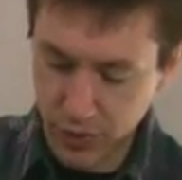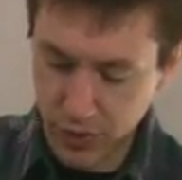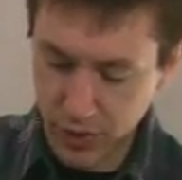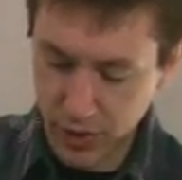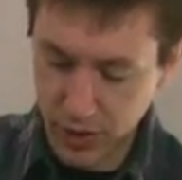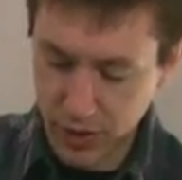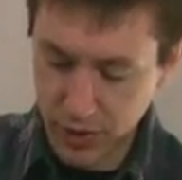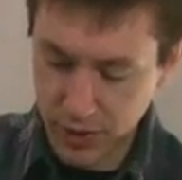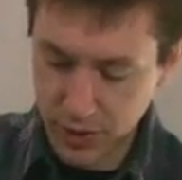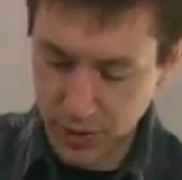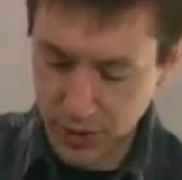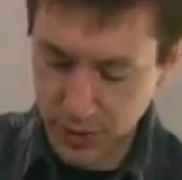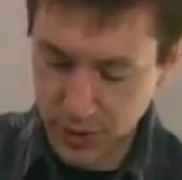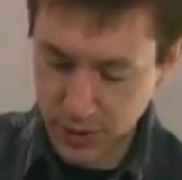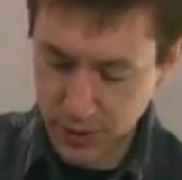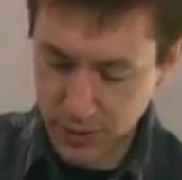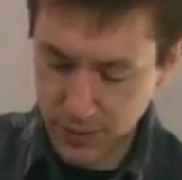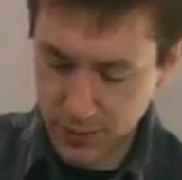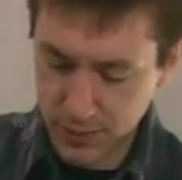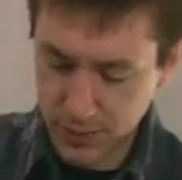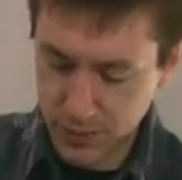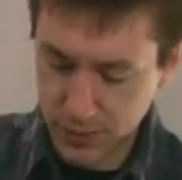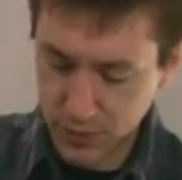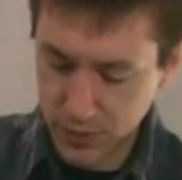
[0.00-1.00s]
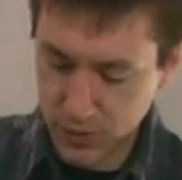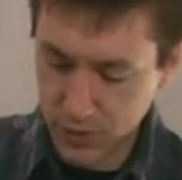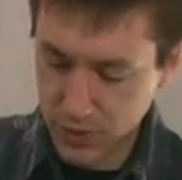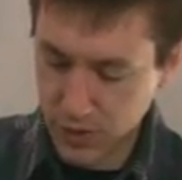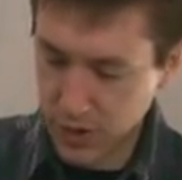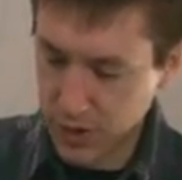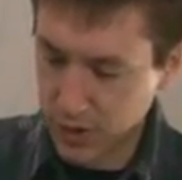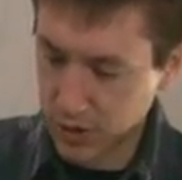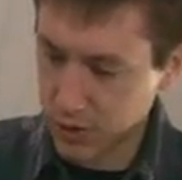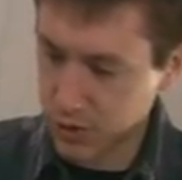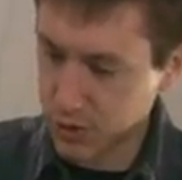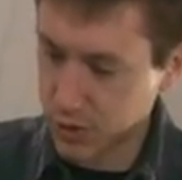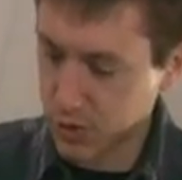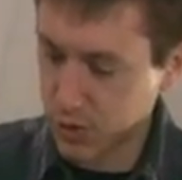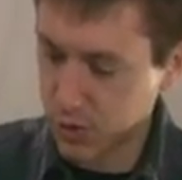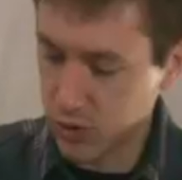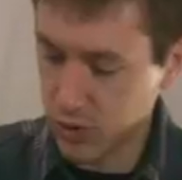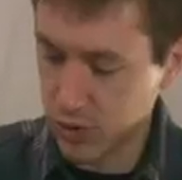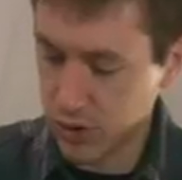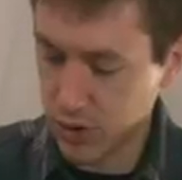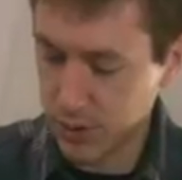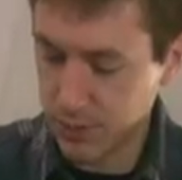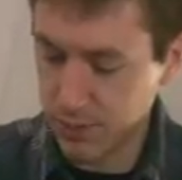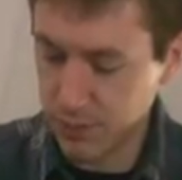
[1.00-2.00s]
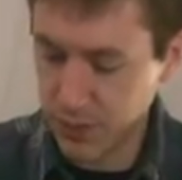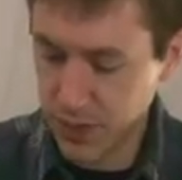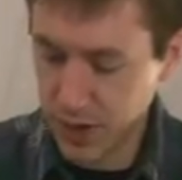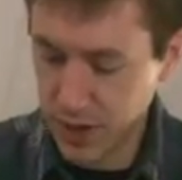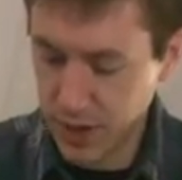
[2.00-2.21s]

this. So it looks good.